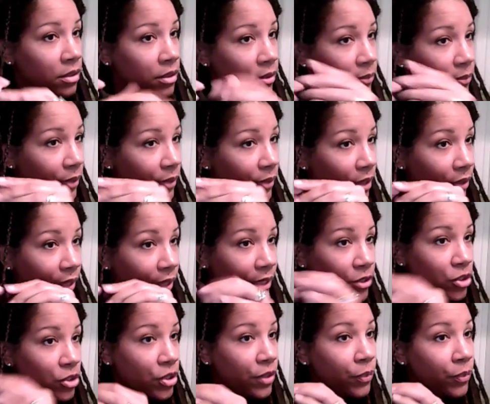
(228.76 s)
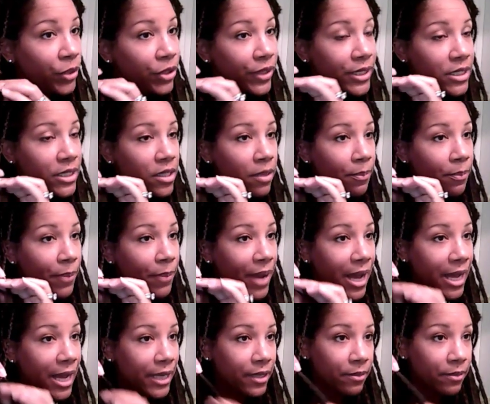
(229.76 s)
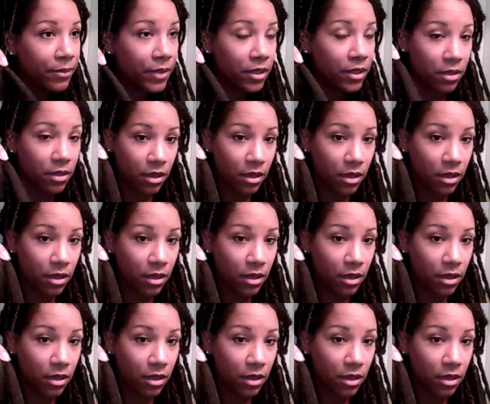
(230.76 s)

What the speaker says: But okay, so then when you get to the bottom